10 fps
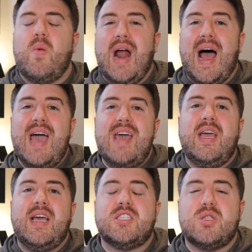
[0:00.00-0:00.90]
what I
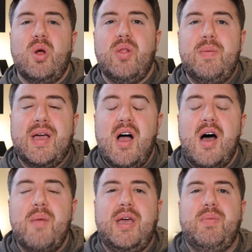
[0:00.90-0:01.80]
think it's slowly
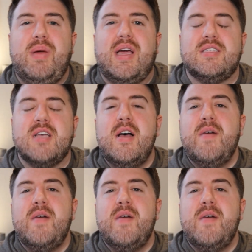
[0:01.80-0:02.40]
becoming, because